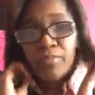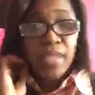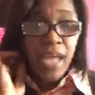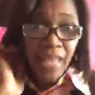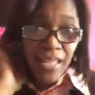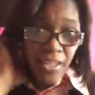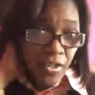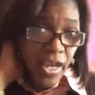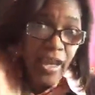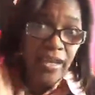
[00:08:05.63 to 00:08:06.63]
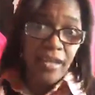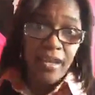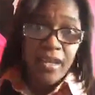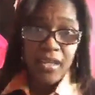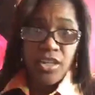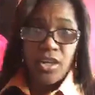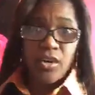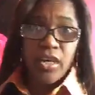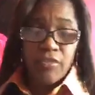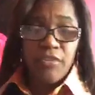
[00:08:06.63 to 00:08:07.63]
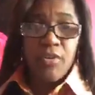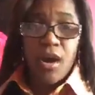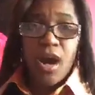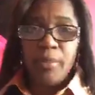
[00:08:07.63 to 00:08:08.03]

And that's okay, you know, if you are,